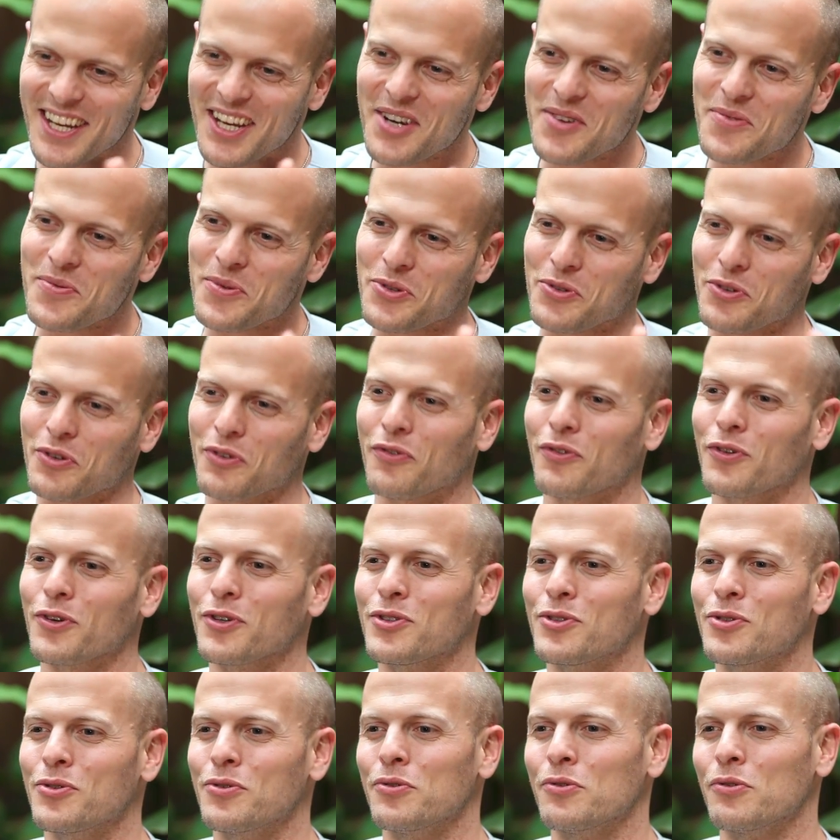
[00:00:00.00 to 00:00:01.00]
which
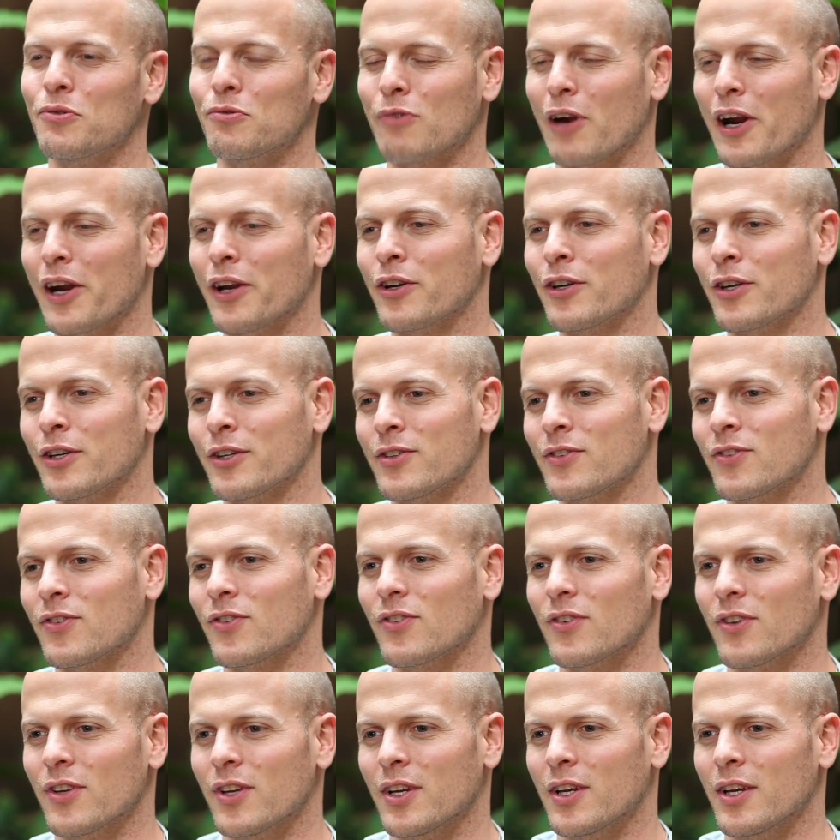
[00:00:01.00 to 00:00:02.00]
referred to
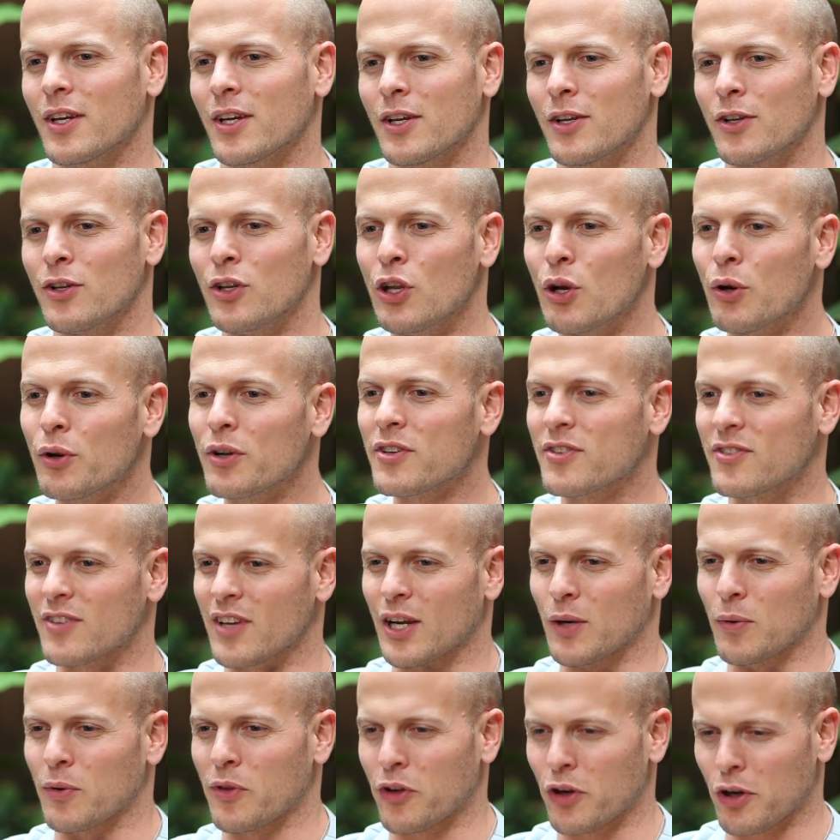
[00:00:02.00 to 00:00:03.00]
writers
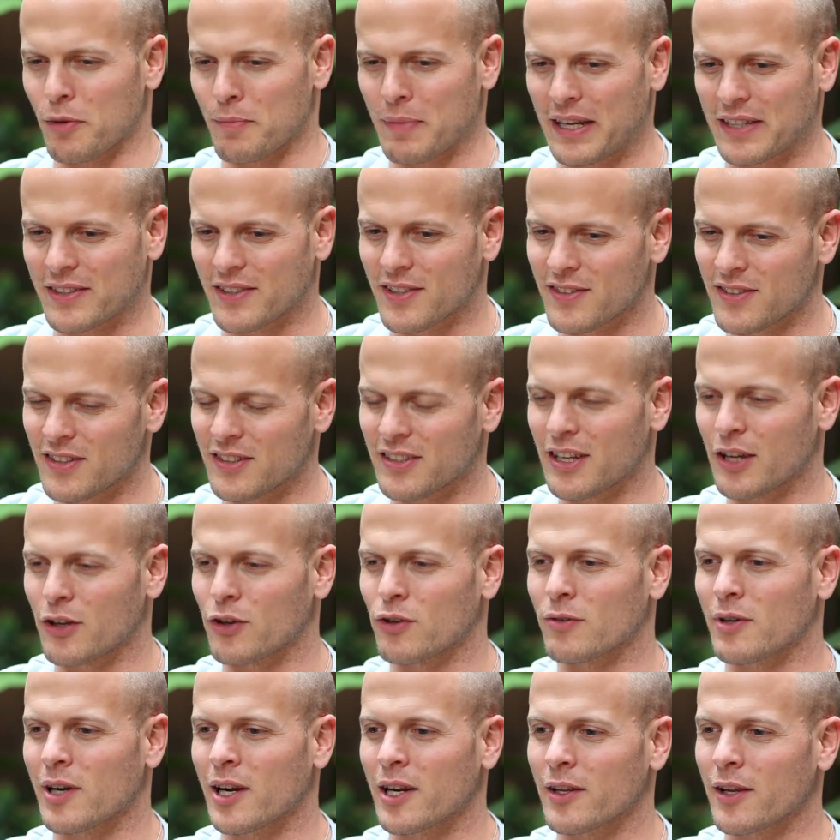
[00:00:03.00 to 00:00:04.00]
noticing when they're about to sit down to
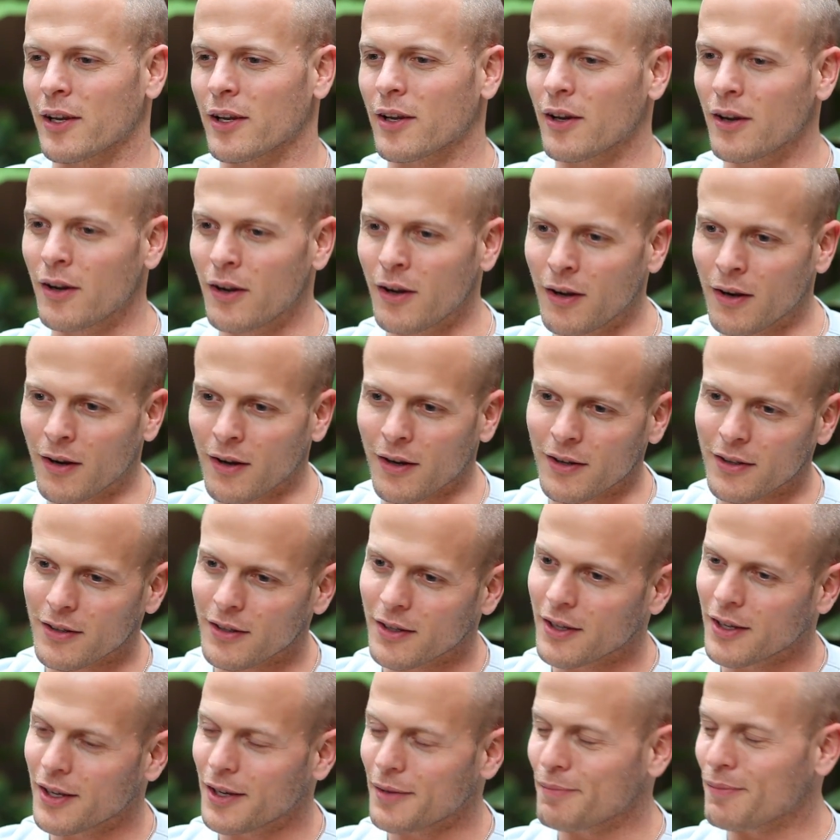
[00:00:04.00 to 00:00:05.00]
write, like, oh,
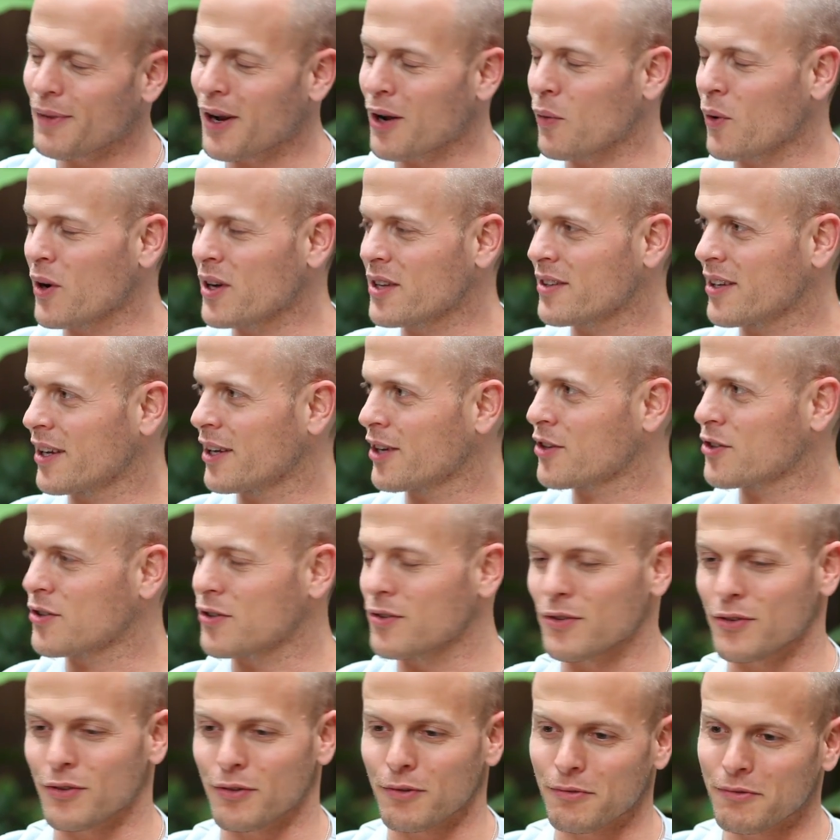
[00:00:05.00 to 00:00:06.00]
my white tennis
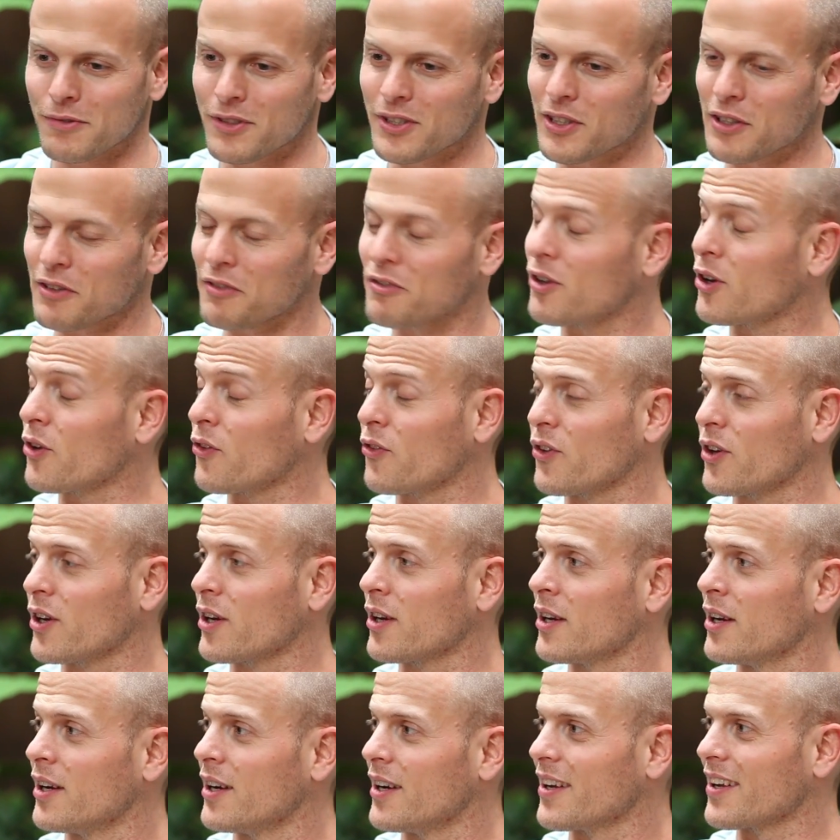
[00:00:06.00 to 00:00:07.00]
shoes are really filthy.
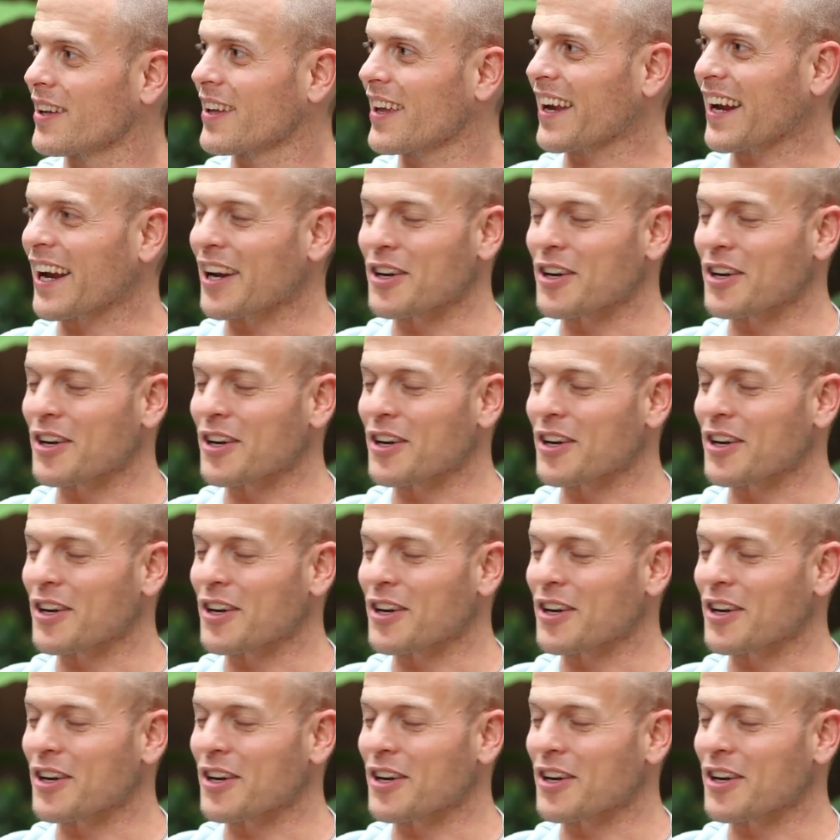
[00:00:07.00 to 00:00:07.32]
Like, I